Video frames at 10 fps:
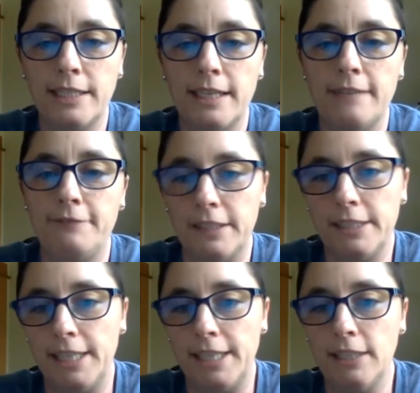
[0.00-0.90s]
and field
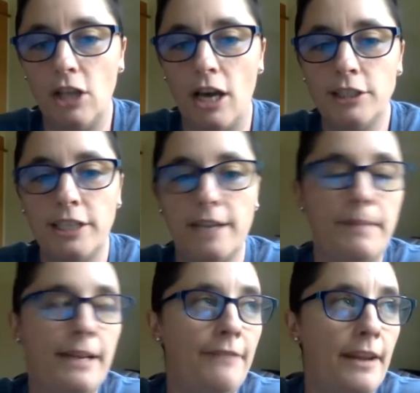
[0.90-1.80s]
site launched and
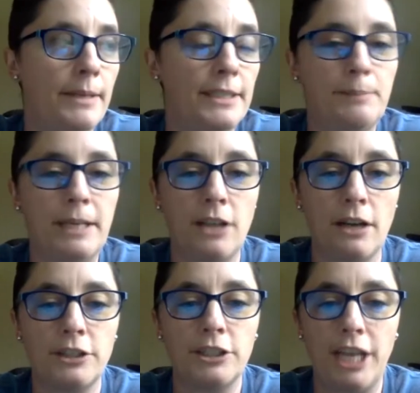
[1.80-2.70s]
made famous by
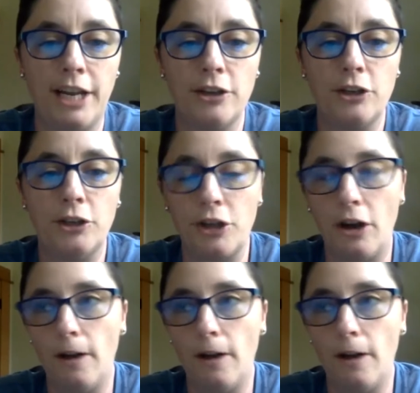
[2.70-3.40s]
Dr. Jane Goodall.